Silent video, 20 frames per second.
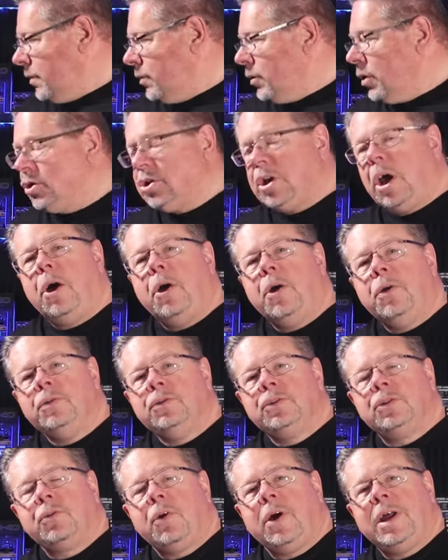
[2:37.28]
the
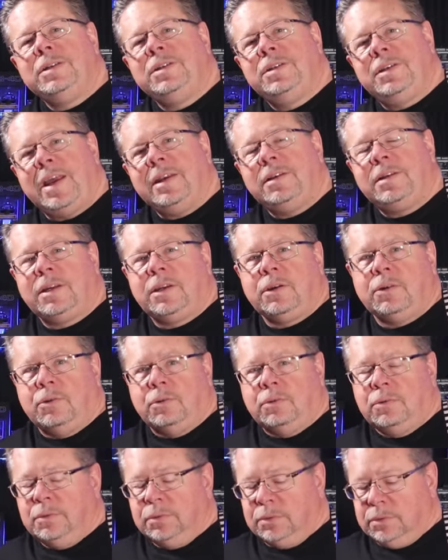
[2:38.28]
tones are
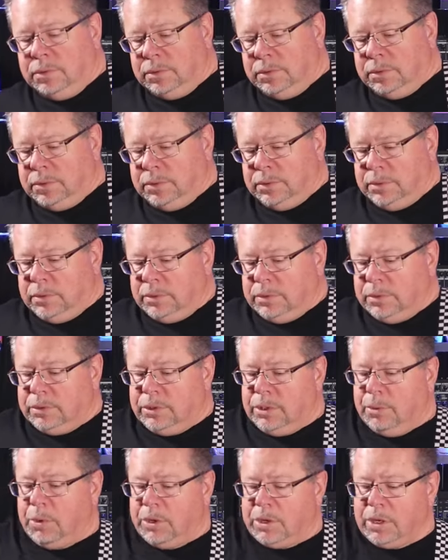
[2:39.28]
identical
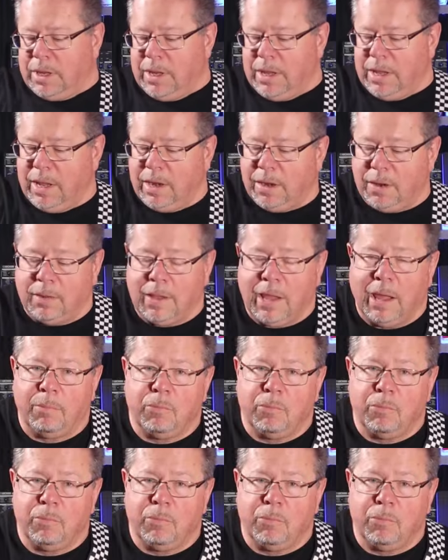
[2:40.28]
to what you can get in the